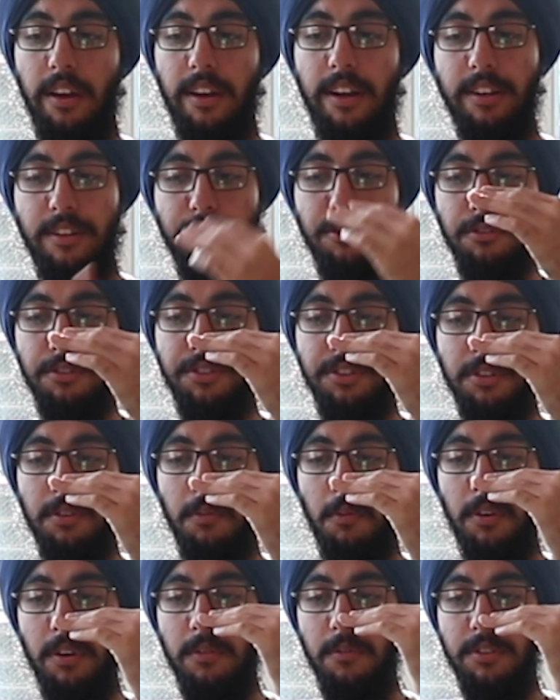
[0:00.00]
and it shows you
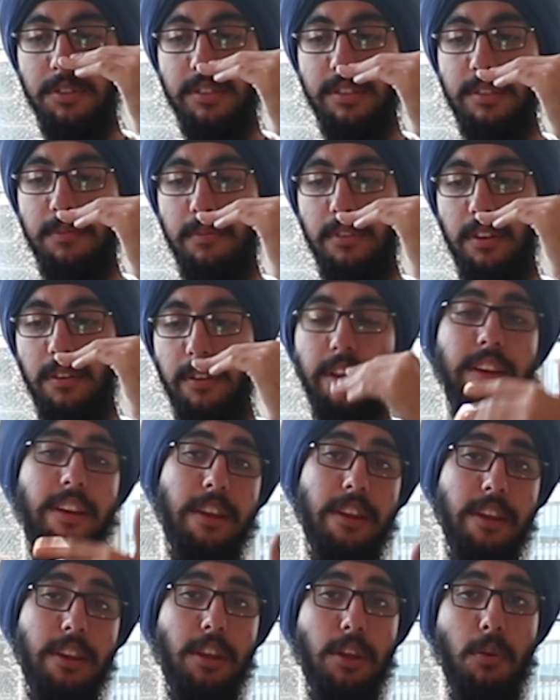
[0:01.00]
what was in,
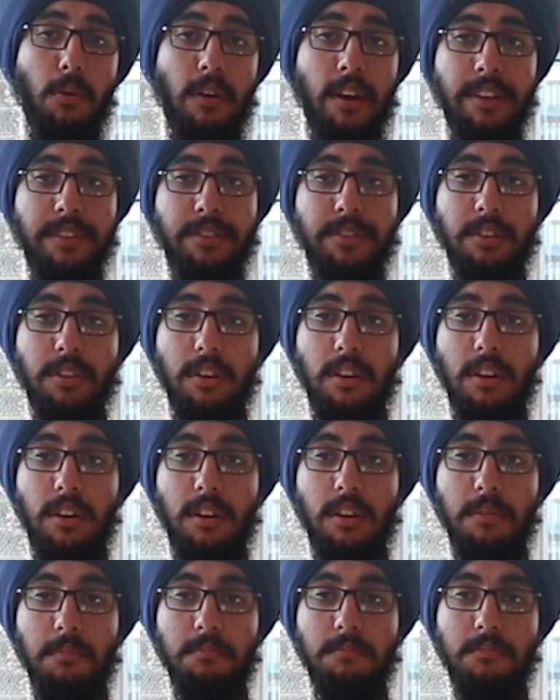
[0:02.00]
in US,
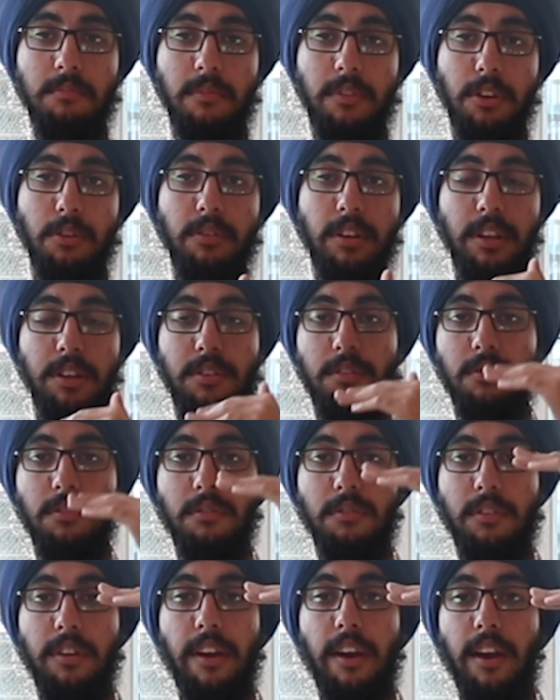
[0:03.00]
uh, you need
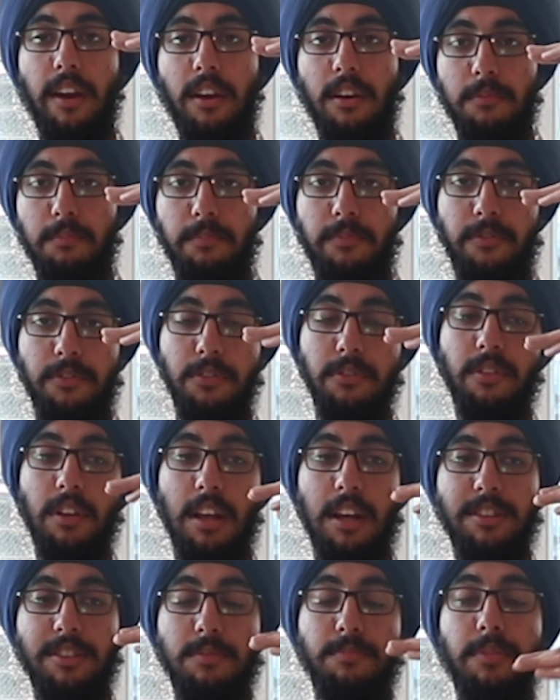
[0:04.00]
to take a few
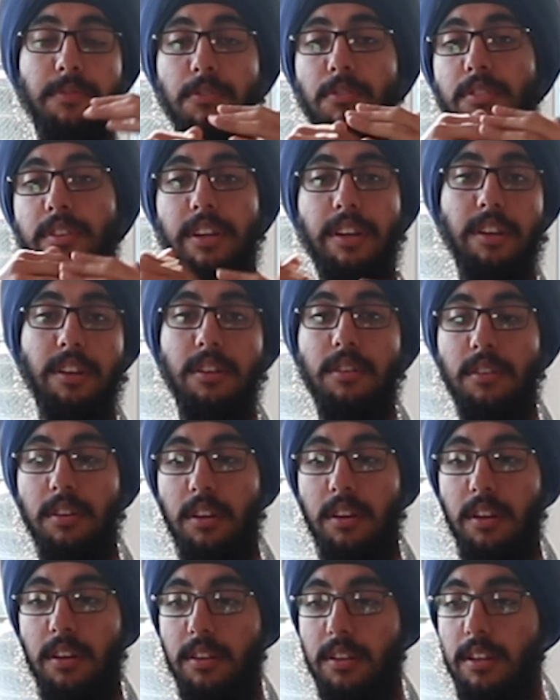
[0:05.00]
classes before
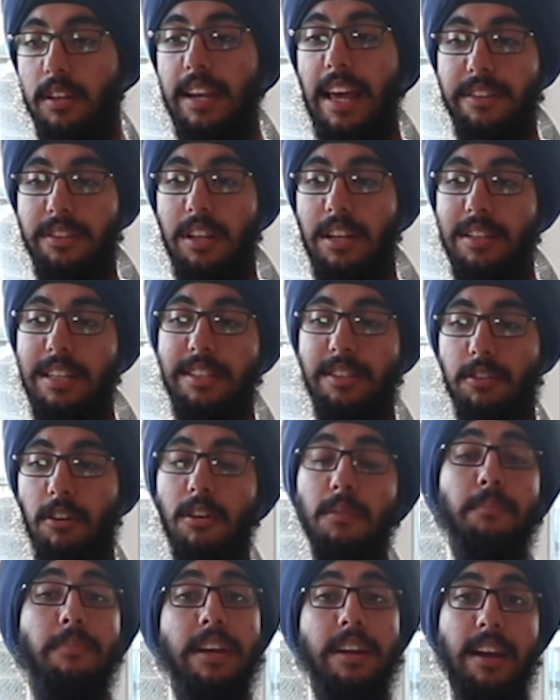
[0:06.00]
taking the next class. It's
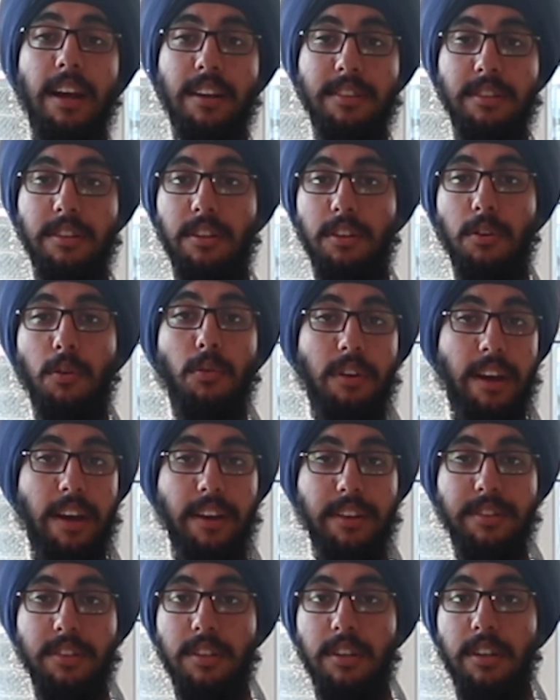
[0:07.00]
called prereqs and
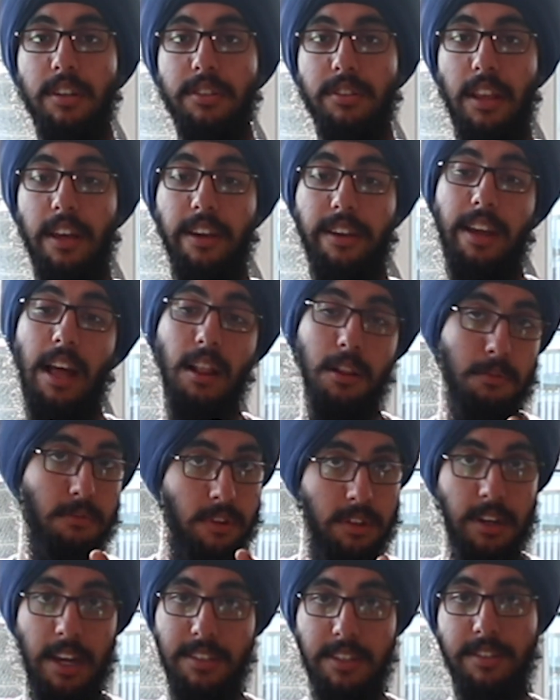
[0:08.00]
coreqs. So like Calc
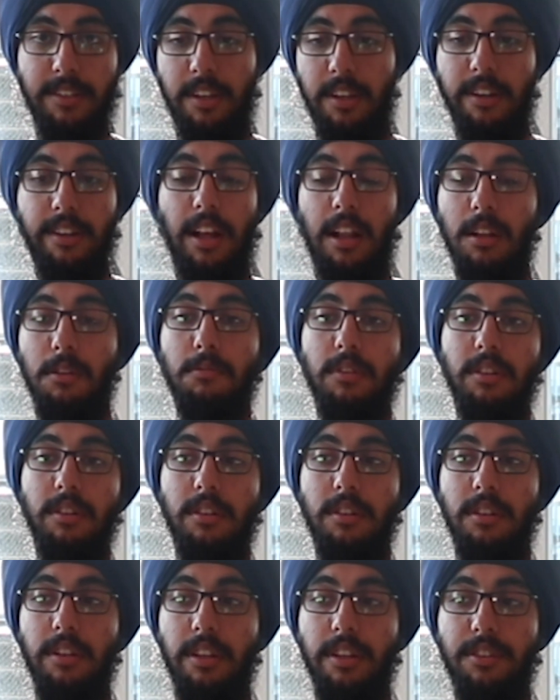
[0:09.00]
1, as I said, Calc
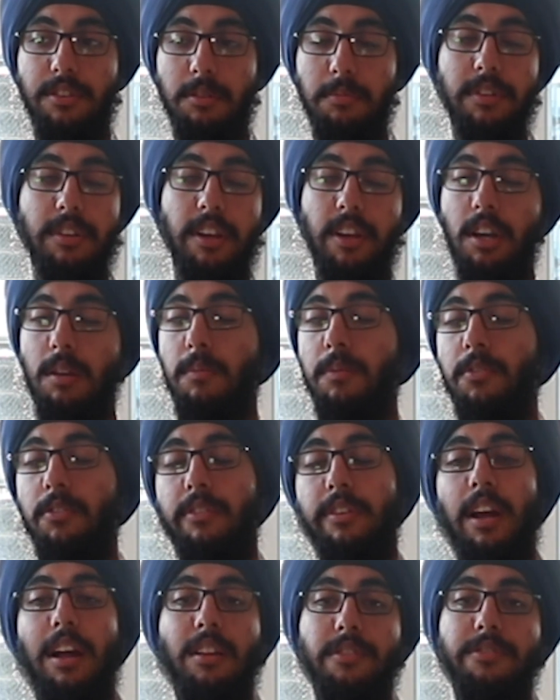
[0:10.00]
1 needs to be taken
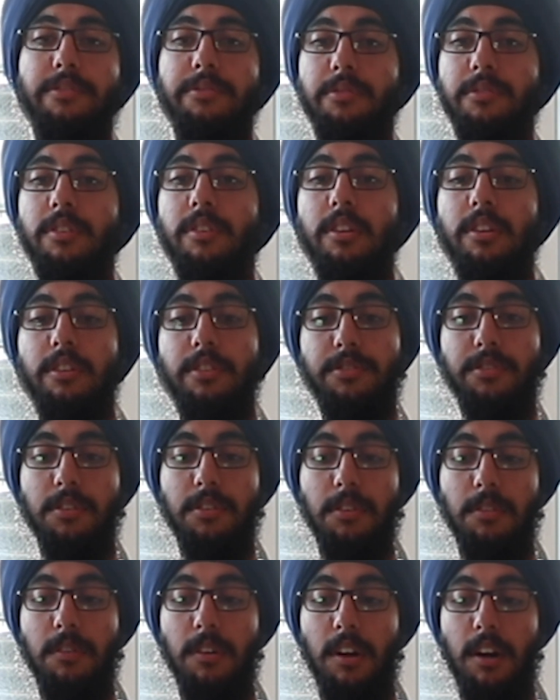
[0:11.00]
before Calc 2.
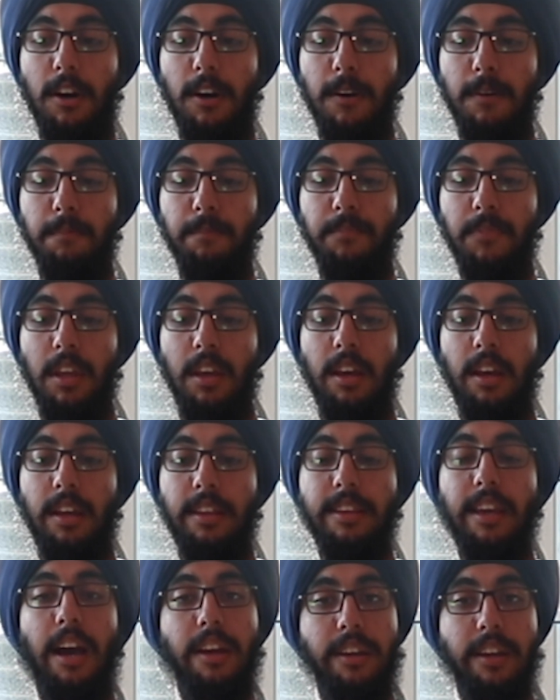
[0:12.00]
So um,
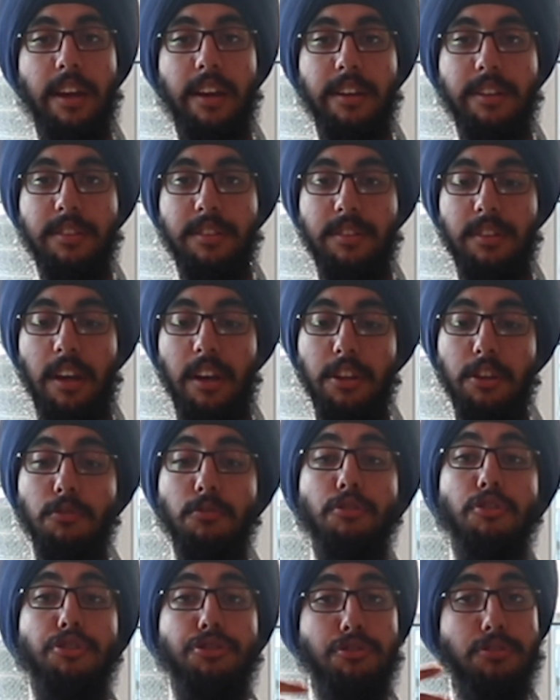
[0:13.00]
the idea is that
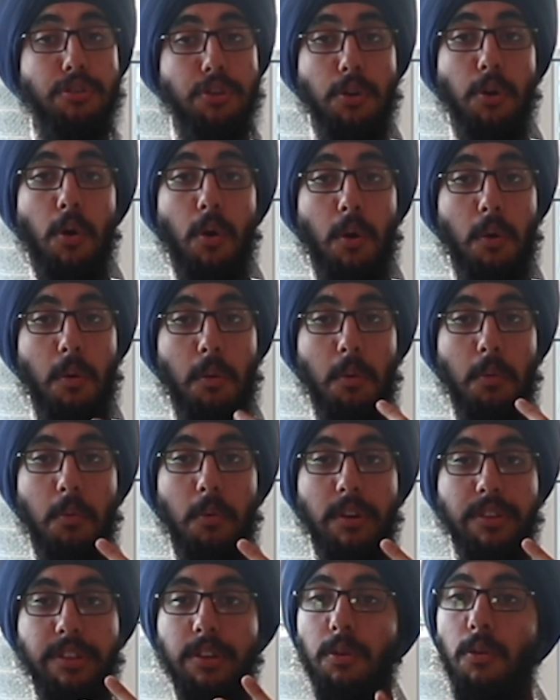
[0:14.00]
you should know
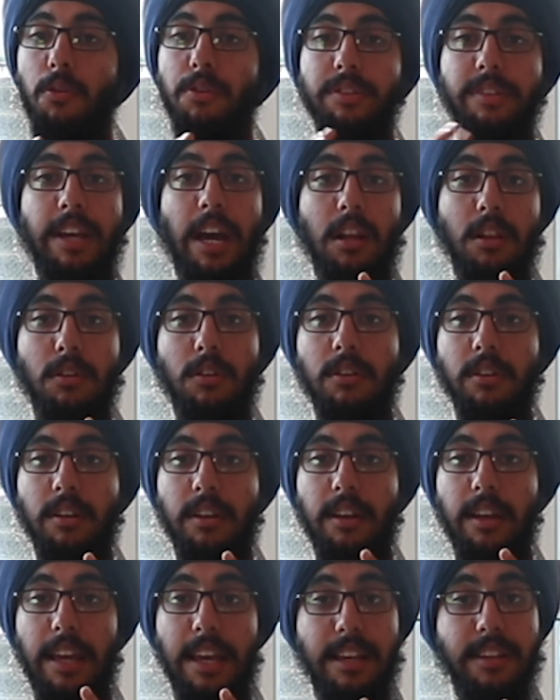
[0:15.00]
what the course
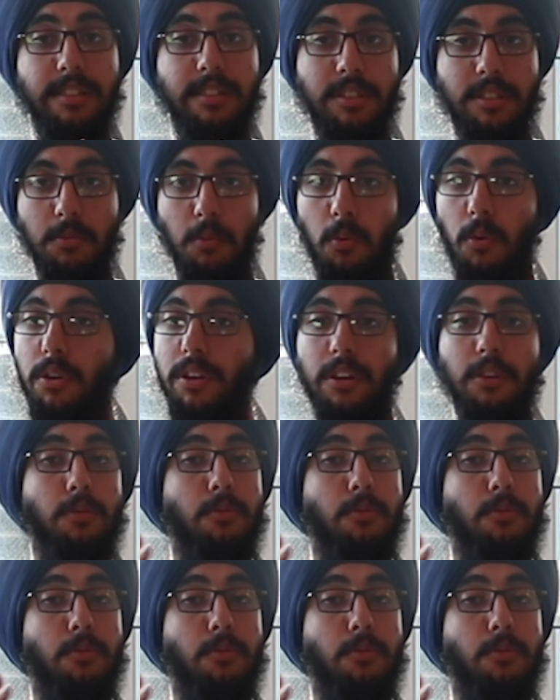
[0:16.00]
catalog is, what